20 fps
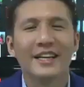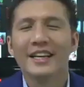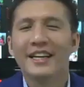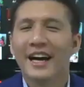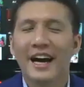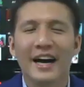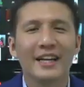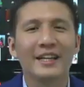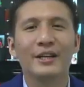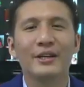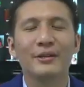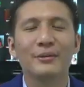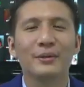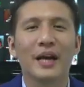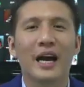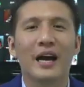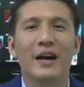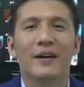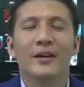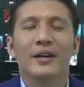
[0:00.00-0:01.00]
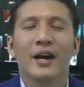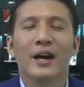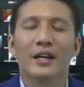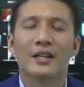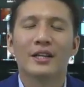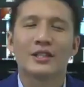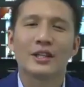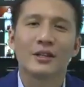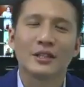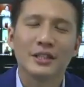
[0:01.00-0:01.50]
hallelujah
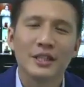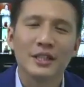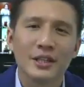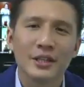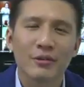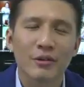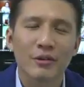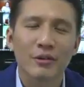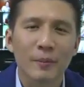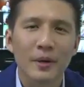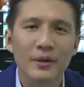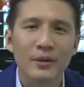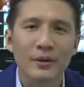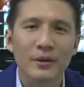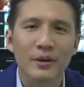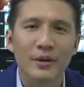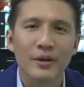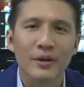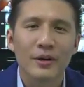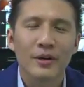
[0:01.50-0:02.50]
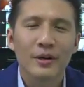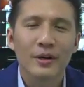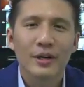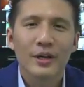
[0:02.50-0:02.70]
jenar dini nukabado